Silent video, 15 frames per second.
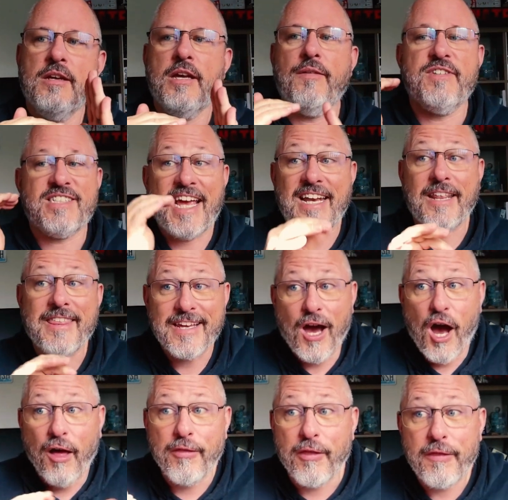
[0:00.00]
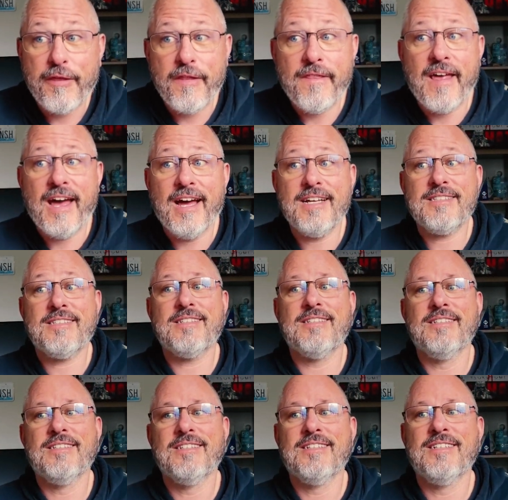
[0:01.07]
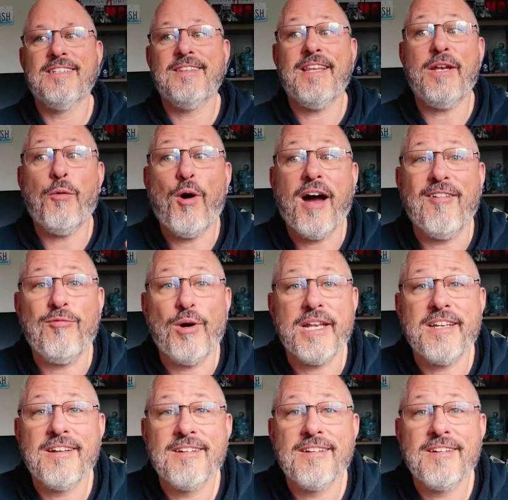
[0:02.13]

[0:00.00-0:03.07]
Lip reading: if it's anything other than that, they don't have one.